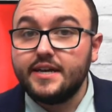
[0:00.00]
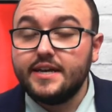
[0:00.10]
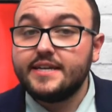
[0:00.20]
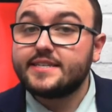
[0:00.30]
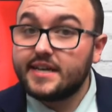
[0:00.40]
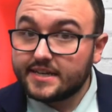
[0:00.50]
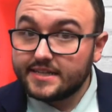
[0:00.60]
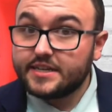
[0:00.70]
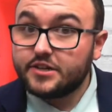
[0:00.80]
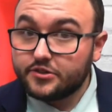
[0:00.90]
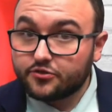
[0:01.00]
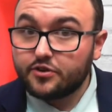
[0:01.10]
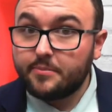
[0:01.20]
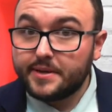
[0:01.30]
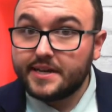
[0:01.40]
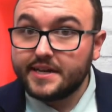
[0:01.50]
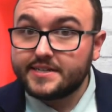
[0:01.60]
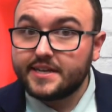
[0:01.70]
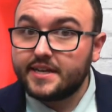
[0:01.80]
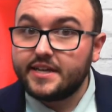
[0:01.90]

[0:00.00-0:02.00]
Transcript: is likely contributing to